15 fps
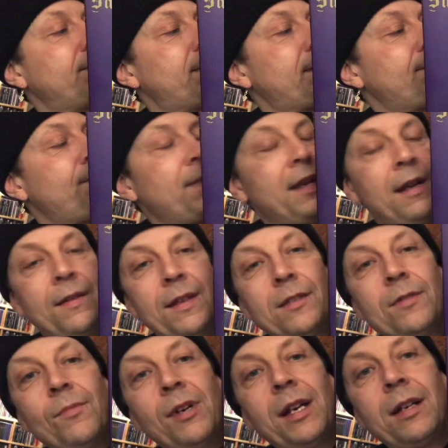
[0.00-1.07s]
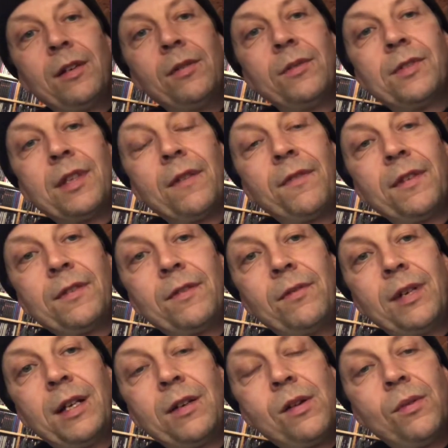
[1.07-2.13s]
But there's some really cool stuff. There's a
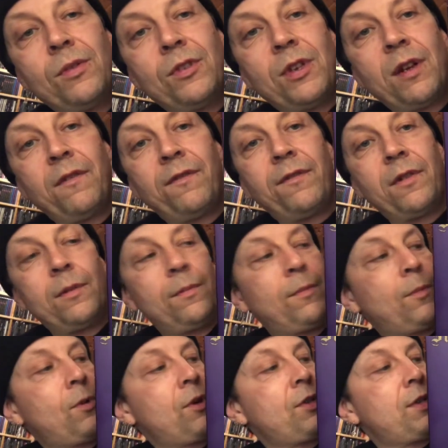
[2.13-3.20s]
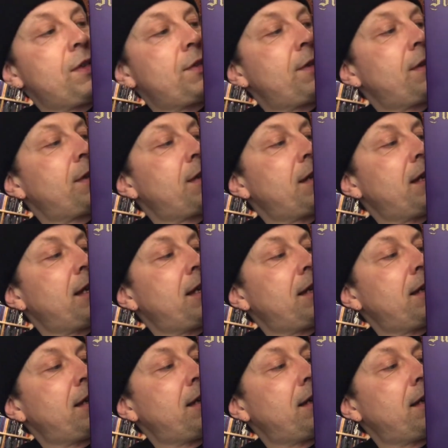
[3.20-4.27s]
really cool show from
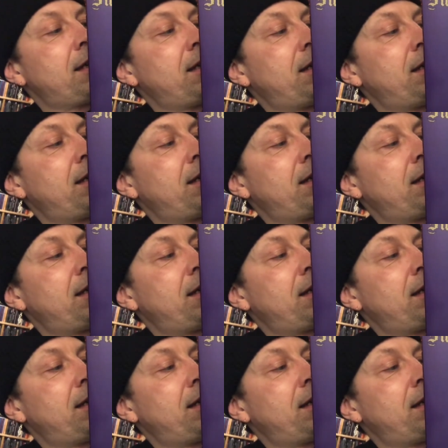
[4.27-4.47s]
Worcester,